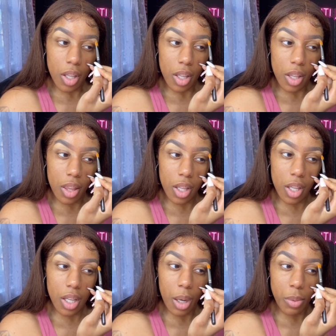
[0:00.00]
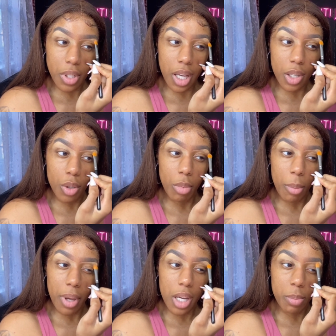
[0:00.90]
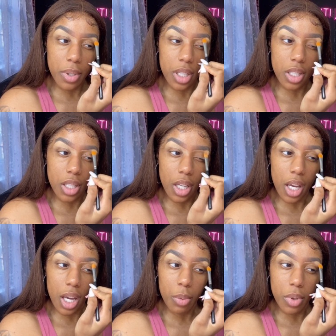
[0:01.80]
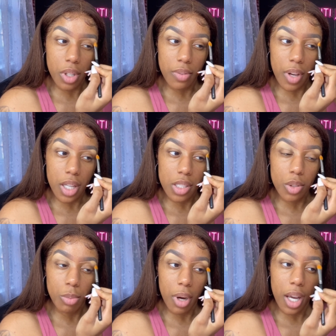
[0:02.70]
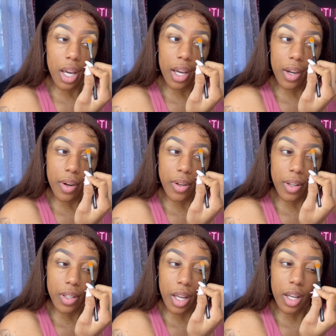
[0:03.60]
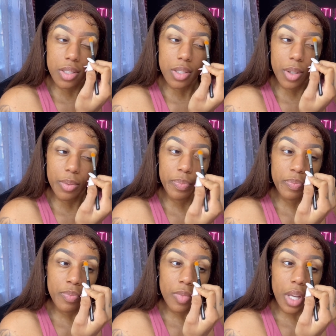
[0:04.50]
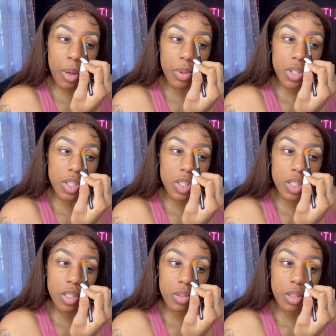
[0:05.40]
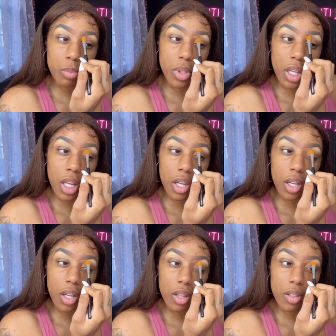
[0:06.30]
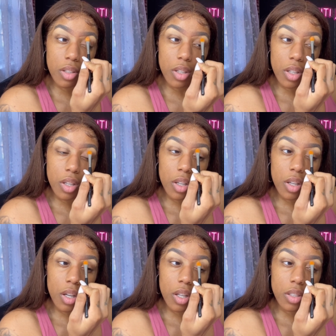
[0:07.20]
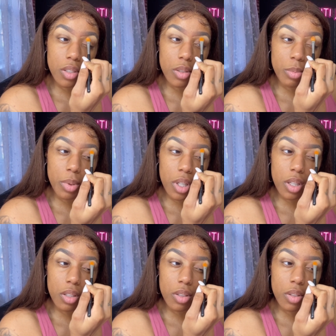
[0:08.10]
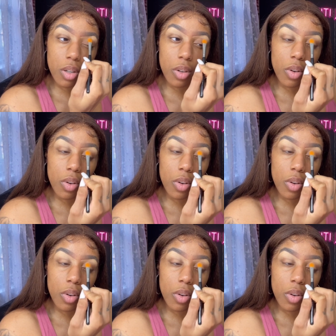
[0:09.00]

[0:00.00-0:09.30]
then I wouldn't have had to do my makeup again today. I wouldn't have had to do my hair and all of that. So I would've just chilled and been editing a little bit, you know,